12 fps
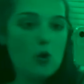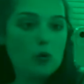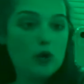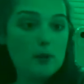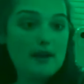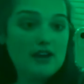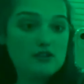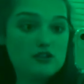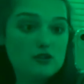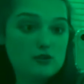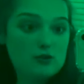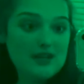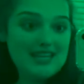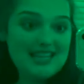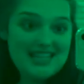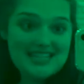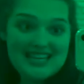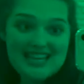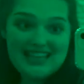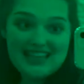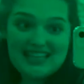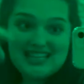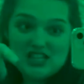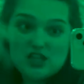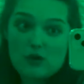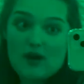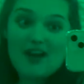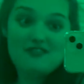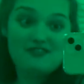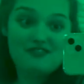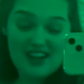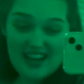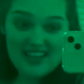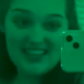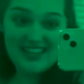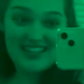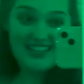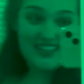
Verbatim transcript: we're about to eat. Let's go have fun.